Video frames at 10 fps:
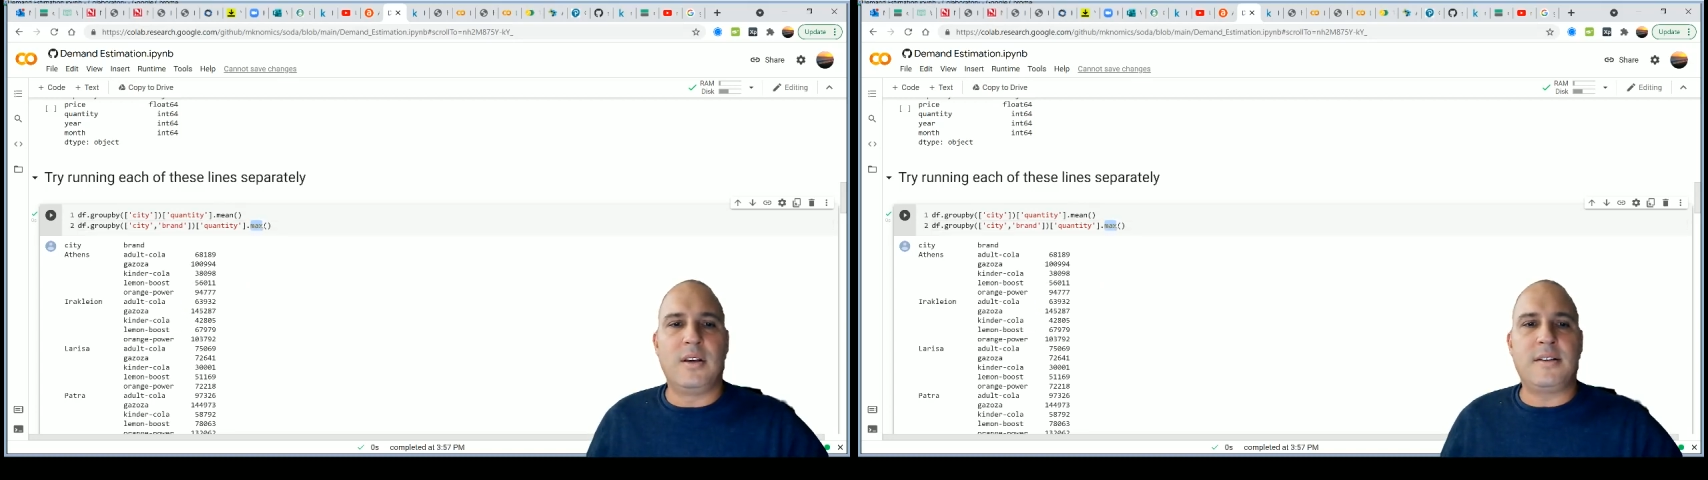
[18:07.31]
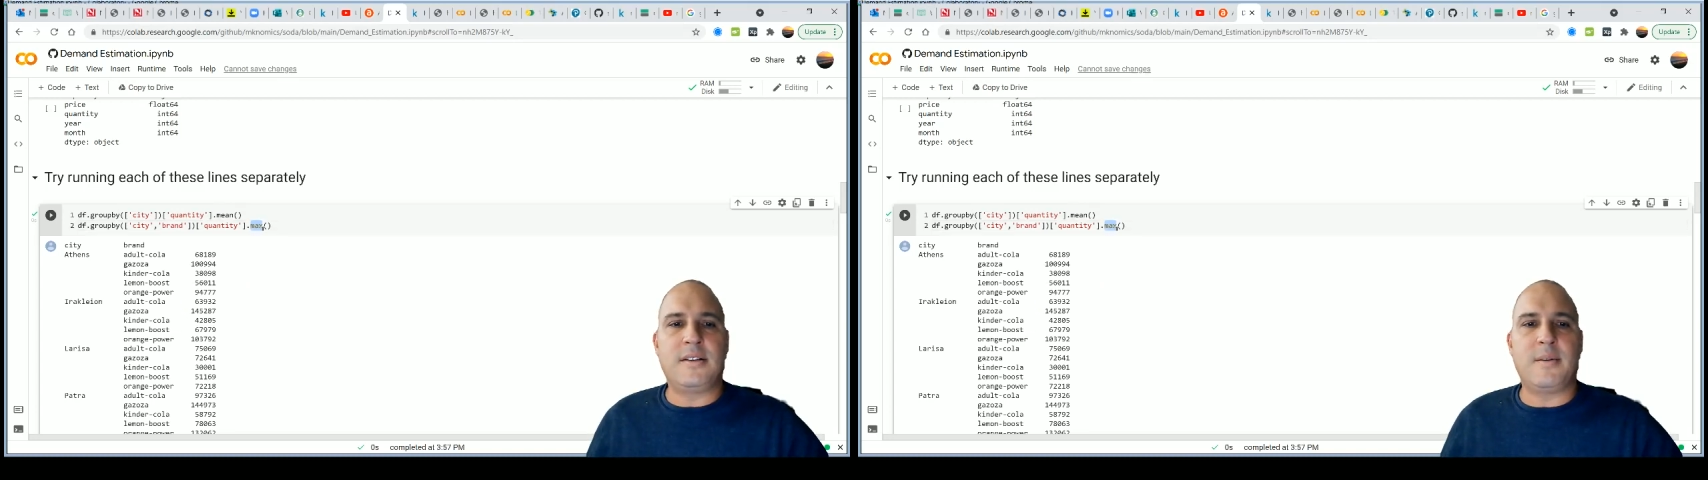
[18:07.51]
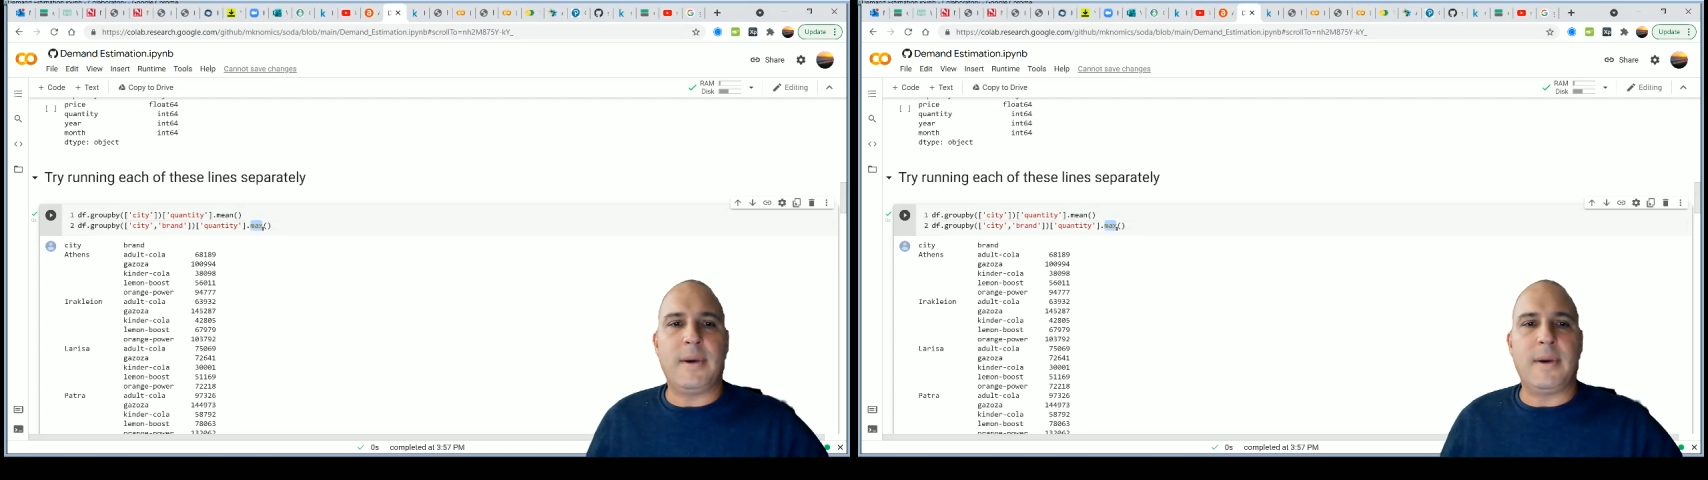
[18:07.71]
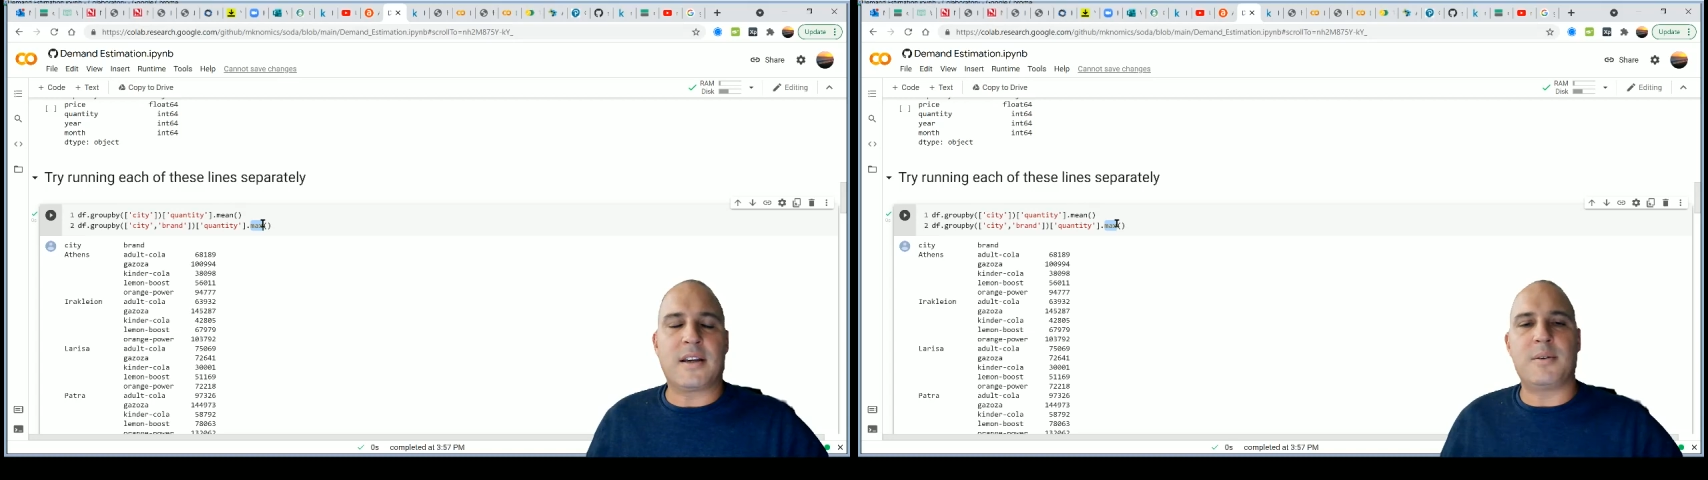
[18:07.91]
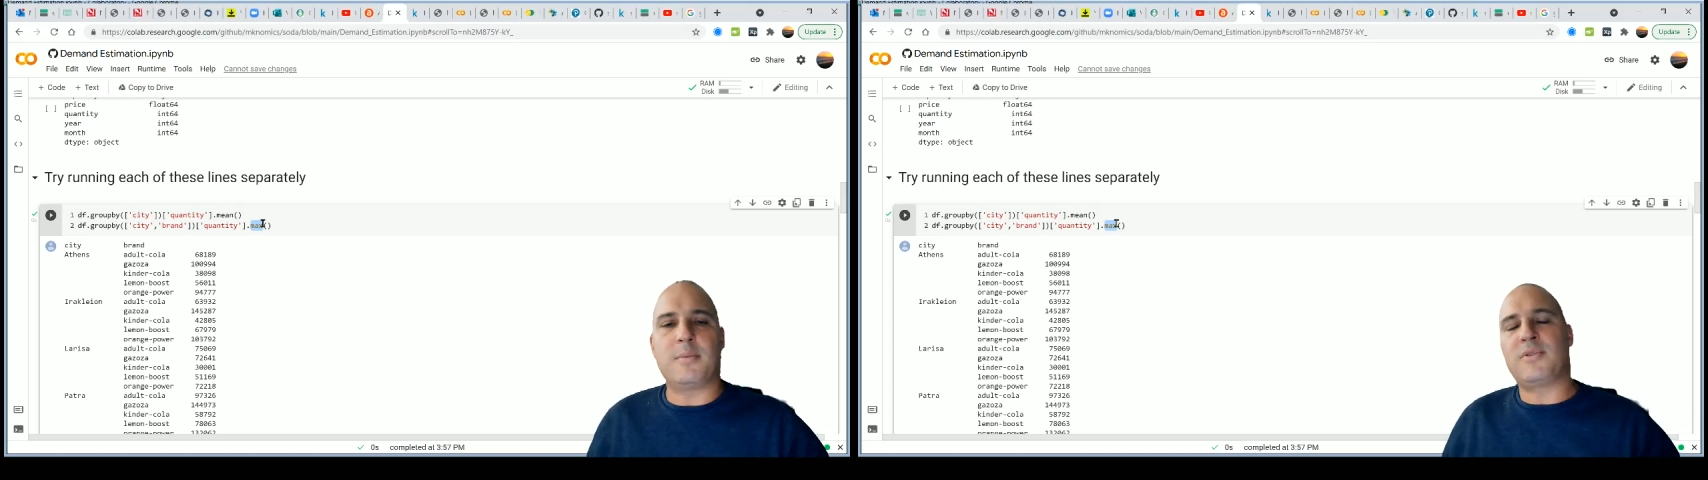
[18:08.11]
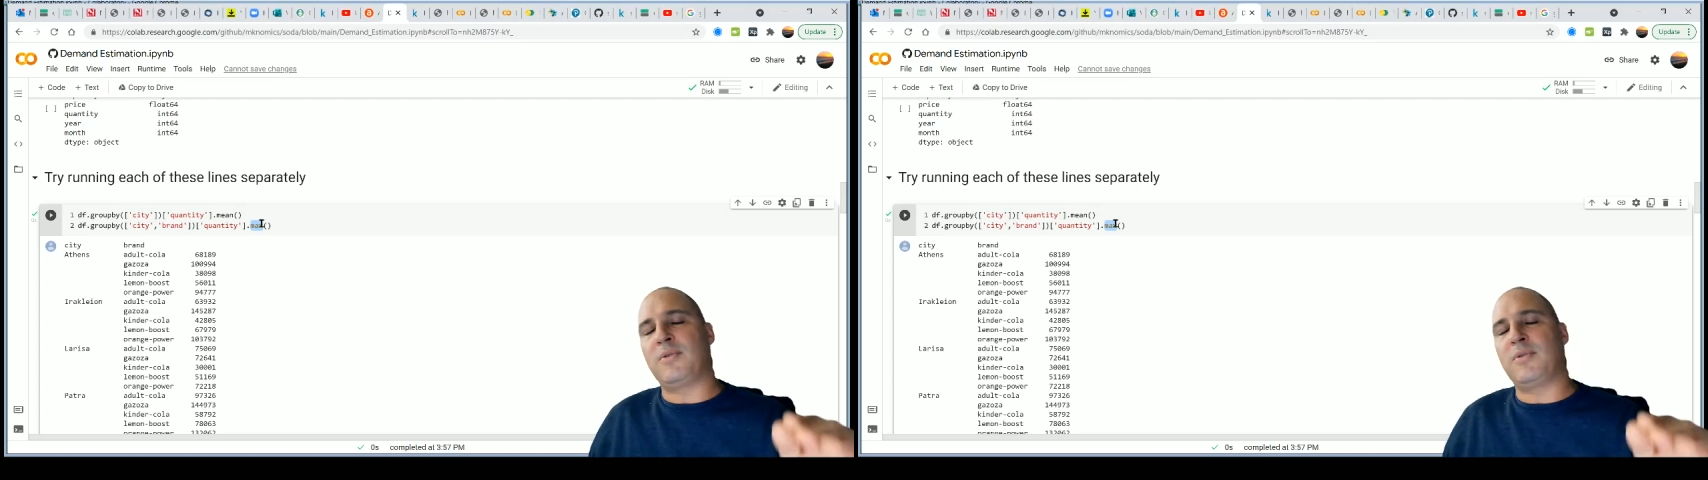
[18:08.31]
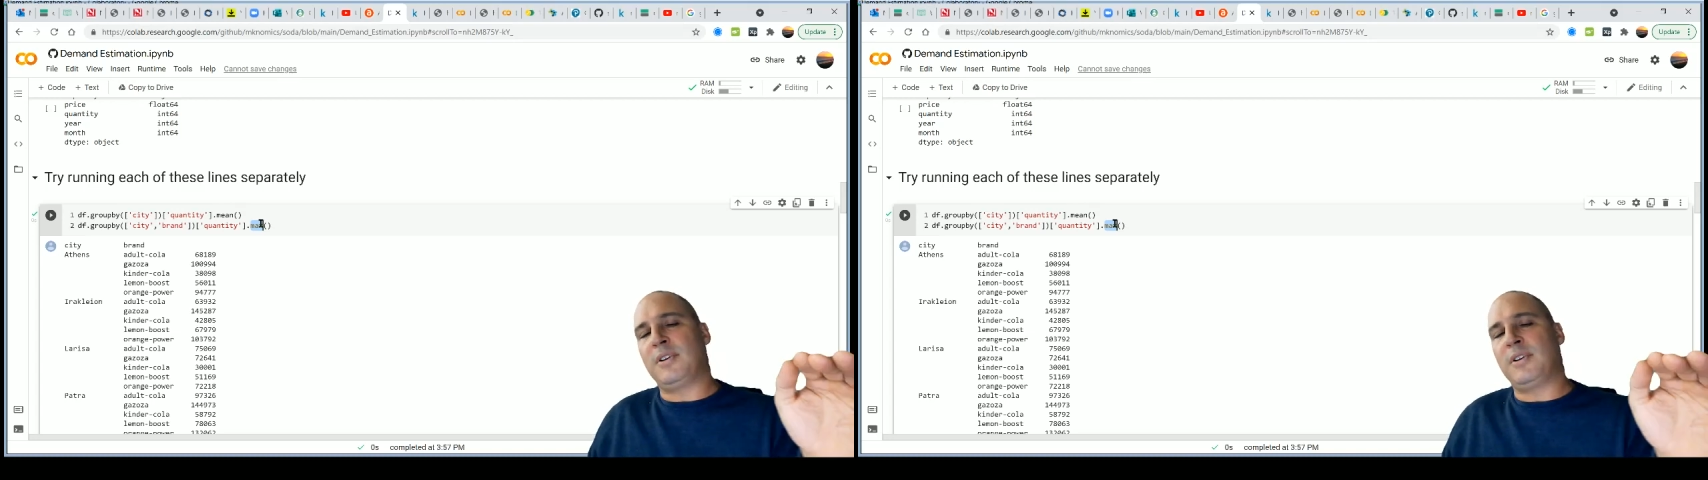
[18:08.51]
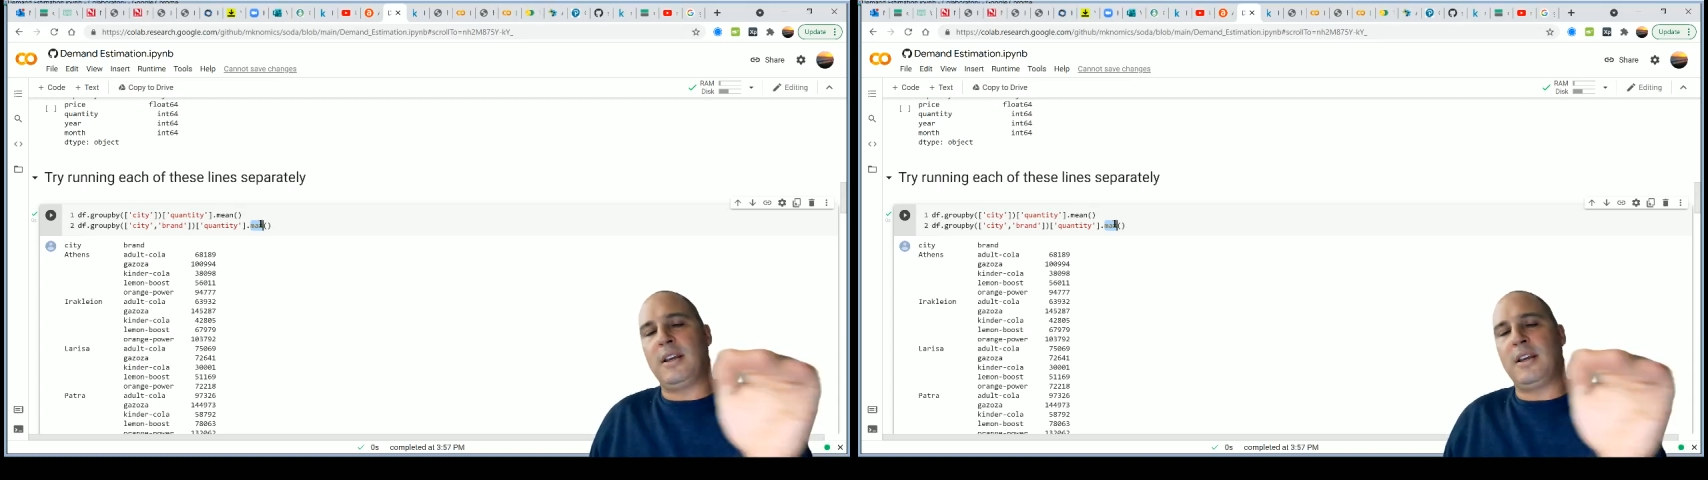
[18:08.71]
It's the maximum, so looking